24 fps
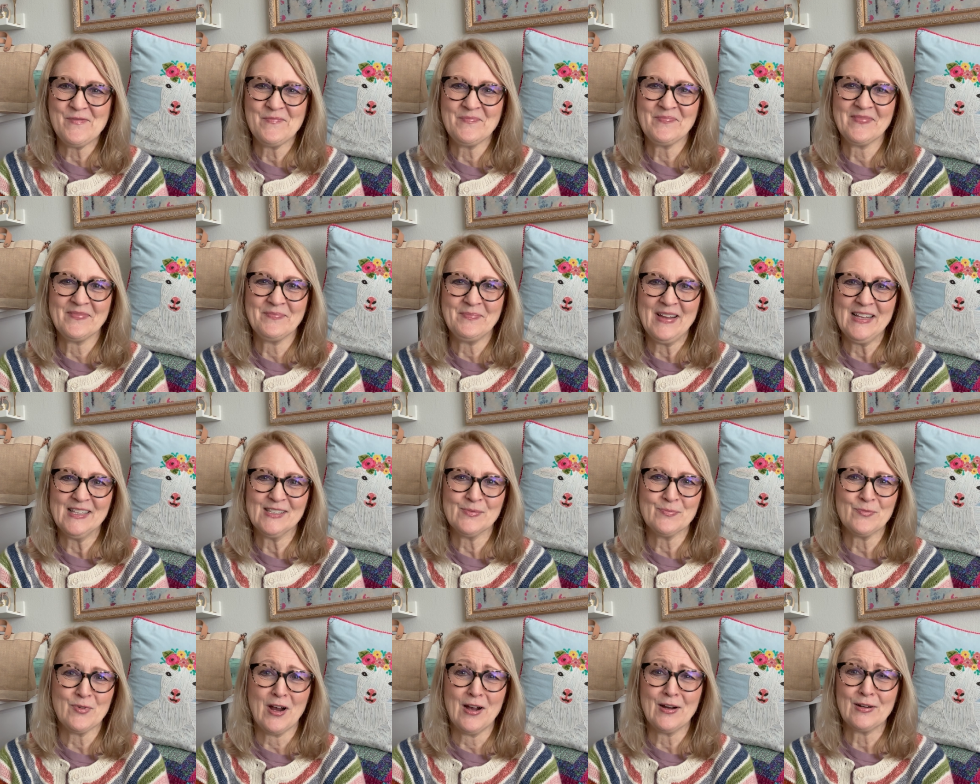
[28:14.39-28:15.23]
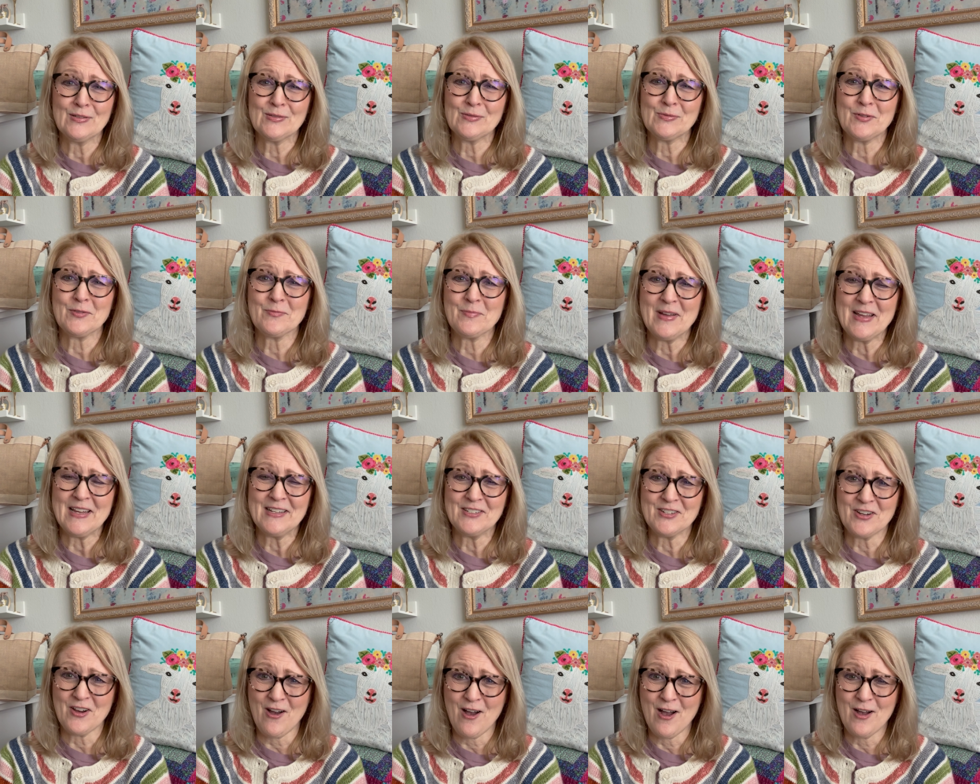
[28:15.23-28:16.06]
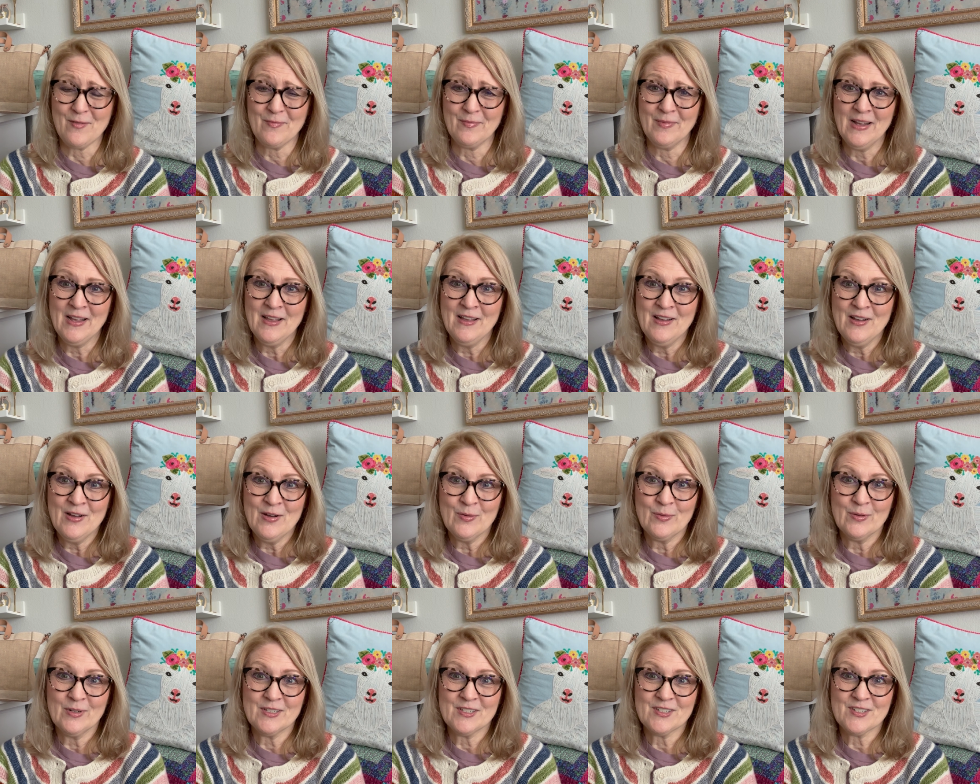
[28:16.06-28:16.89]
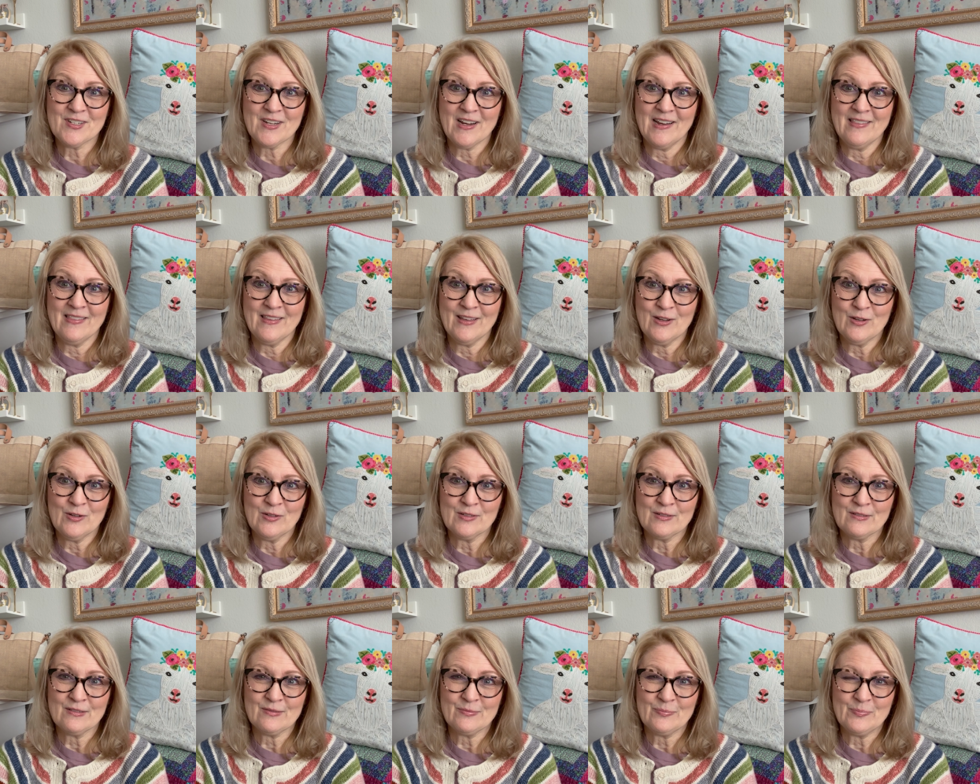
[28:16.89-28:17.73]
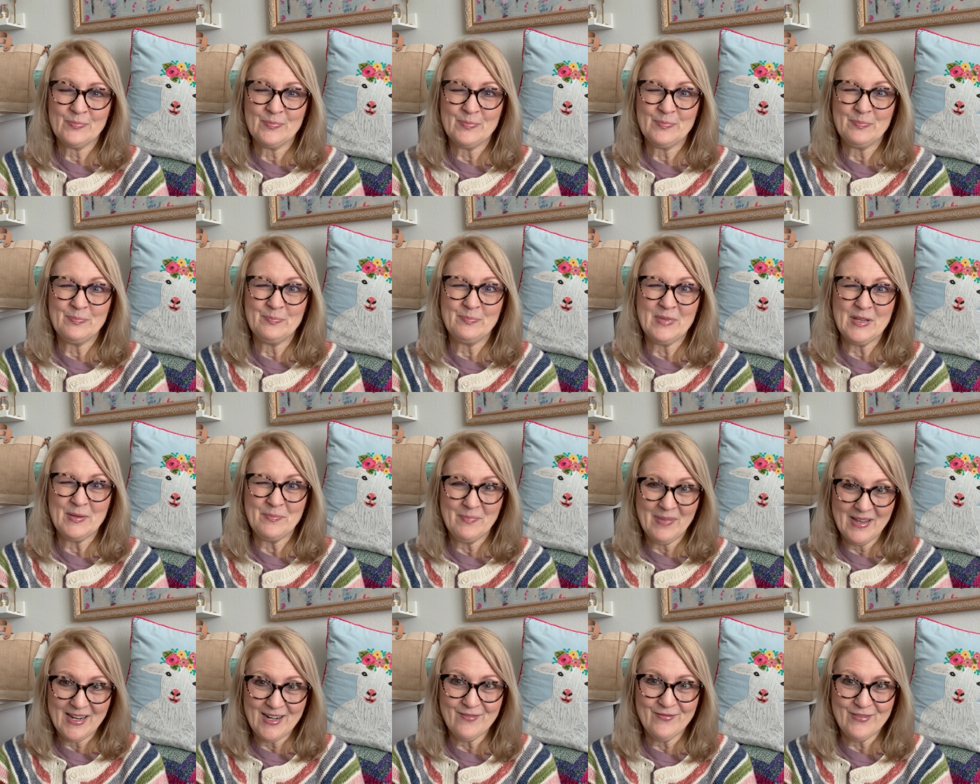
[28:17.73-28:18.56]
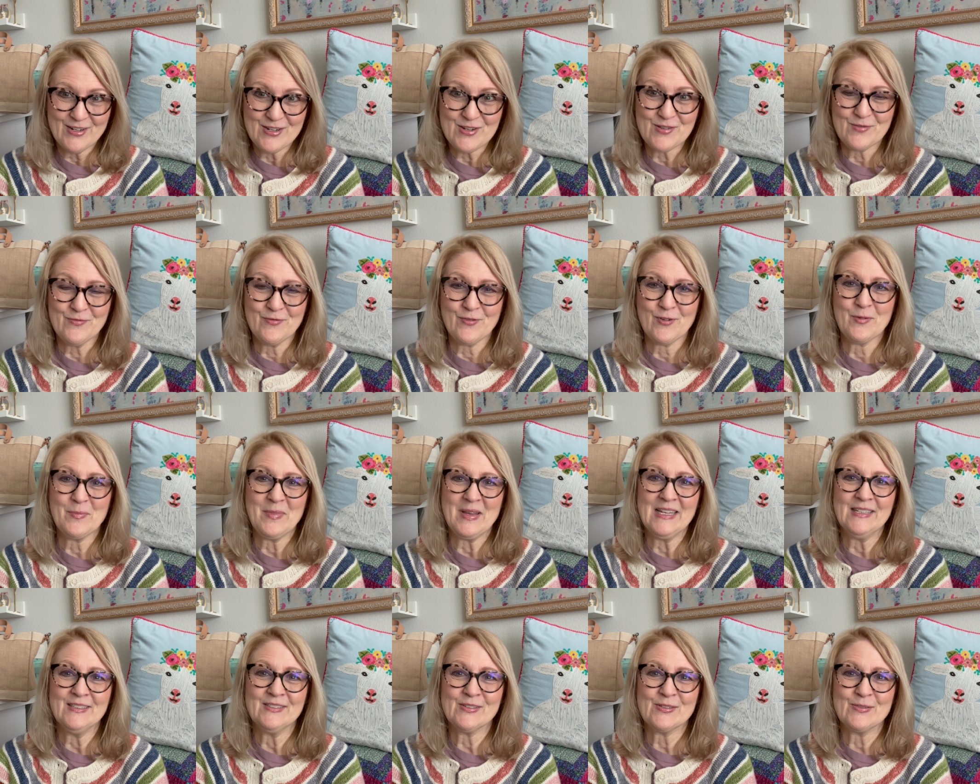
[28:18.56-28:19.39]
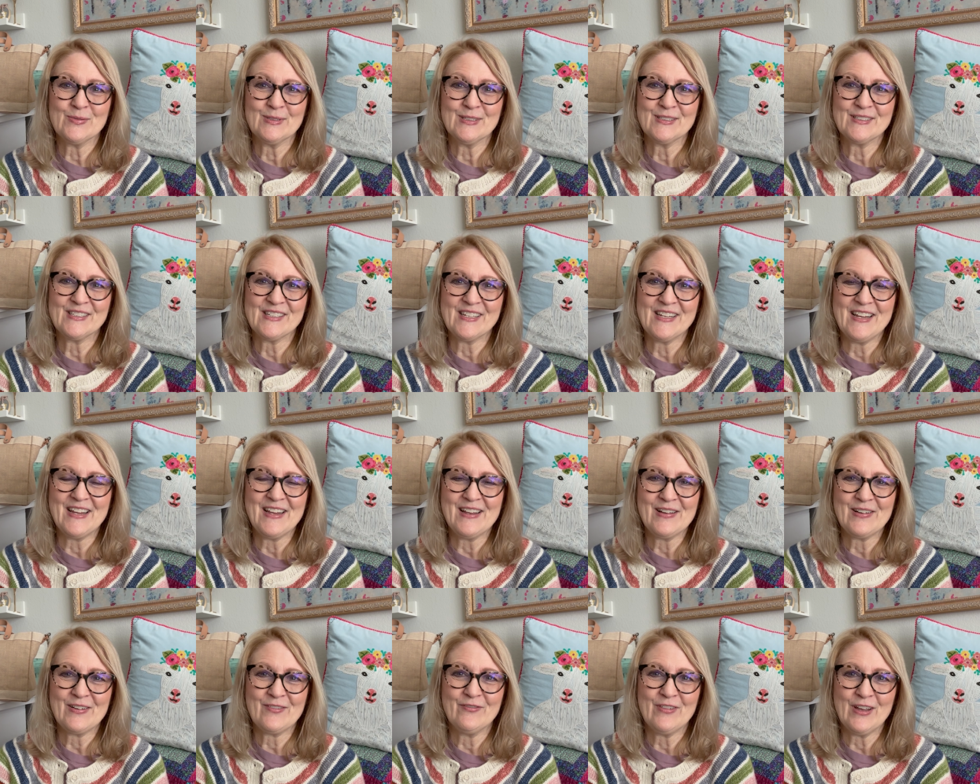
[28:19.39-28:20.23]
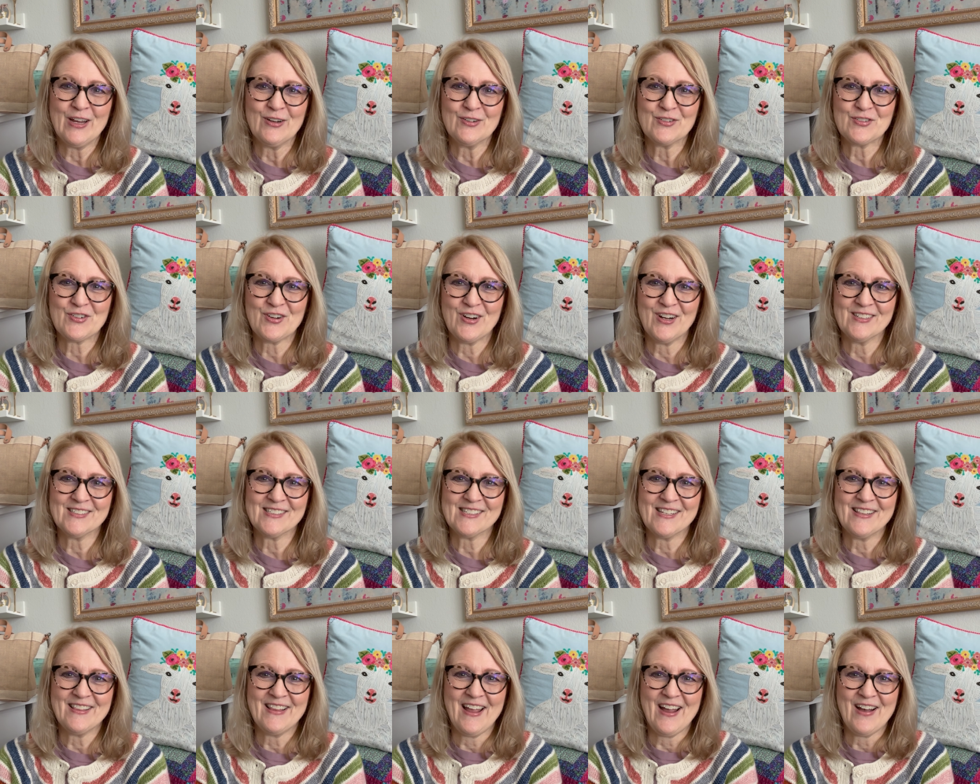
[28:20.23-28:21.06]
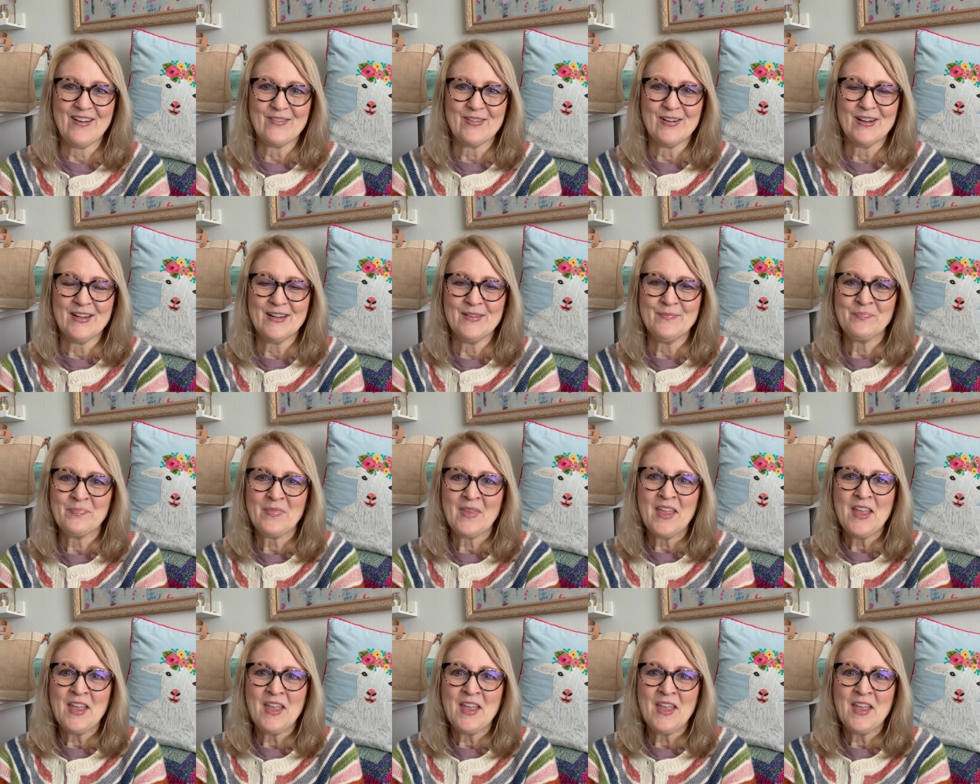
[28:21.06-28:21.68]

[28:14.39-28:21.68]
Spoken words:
Made some progress with my job, which I think will be beneficial for me. So we'll see. Fingers crossed on that one.